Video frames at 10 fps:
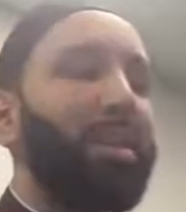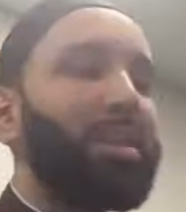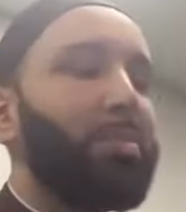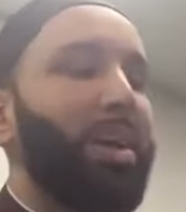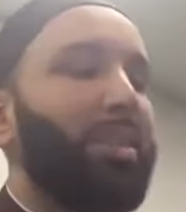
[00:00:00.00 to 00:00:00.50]

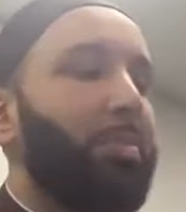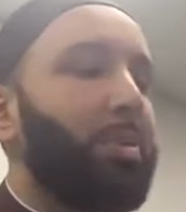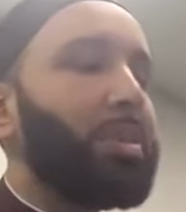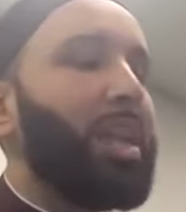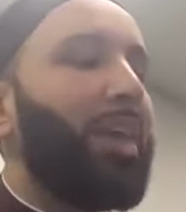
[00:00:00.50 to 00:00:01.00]
things about the
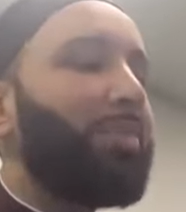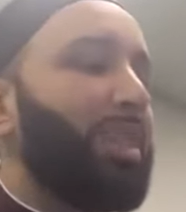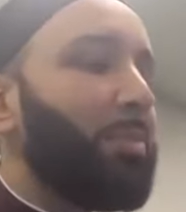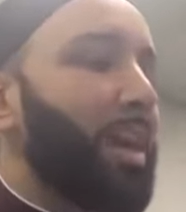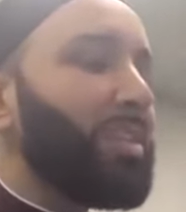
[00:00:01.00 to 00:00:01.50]
person after
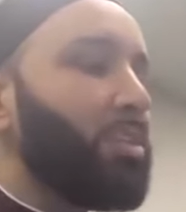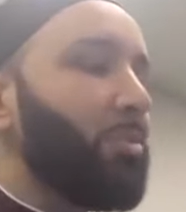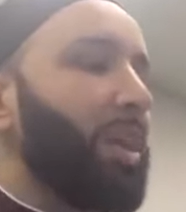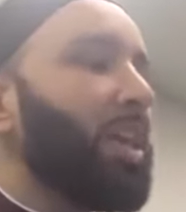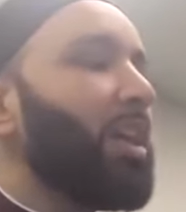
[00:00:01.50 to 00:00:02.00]
they passed
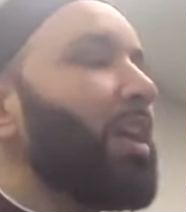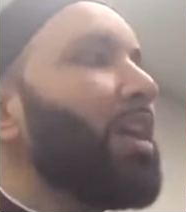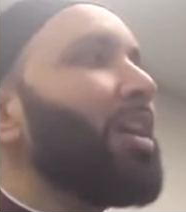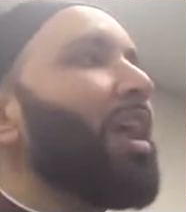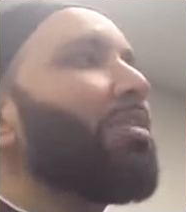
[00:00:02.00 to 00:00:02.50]
away
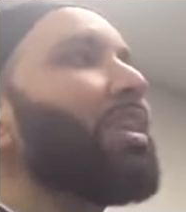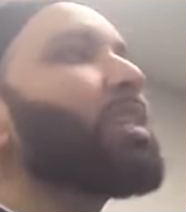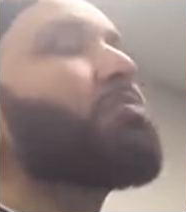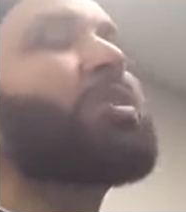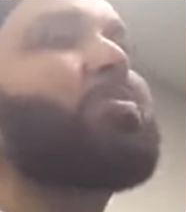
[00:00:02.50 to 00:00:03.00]
now
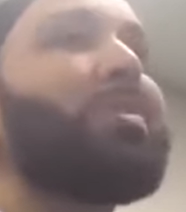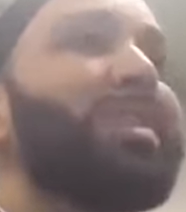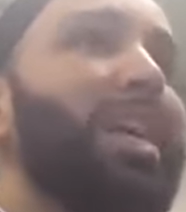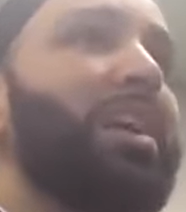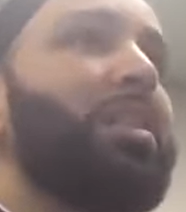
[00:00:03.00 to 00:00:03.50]
this was
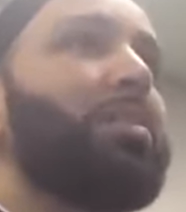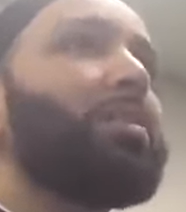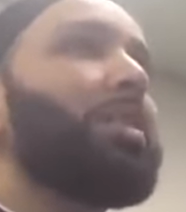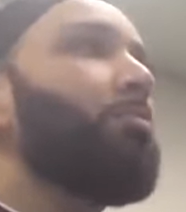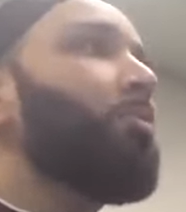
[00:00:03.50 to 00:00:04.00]
particular
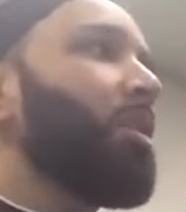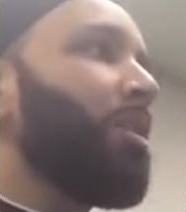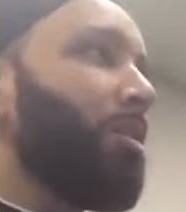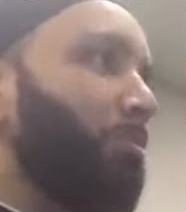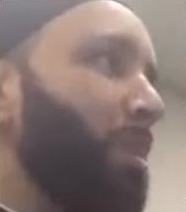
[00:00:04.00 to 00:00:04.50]
to the, the,
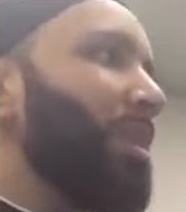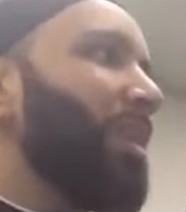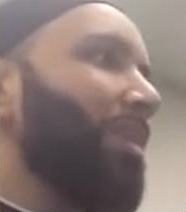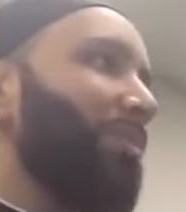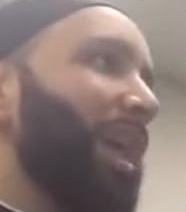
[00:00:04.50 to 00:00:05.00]
the
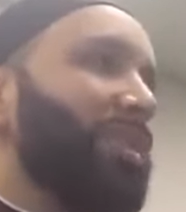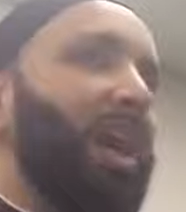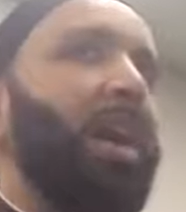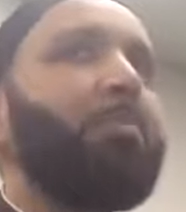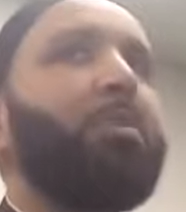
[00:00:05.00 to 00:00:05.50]
women of that
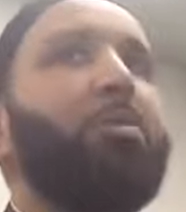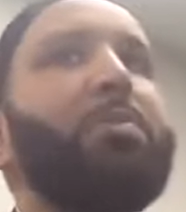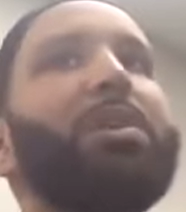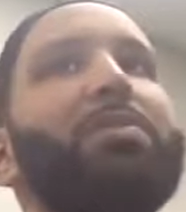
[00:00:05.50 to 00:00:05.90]
time the women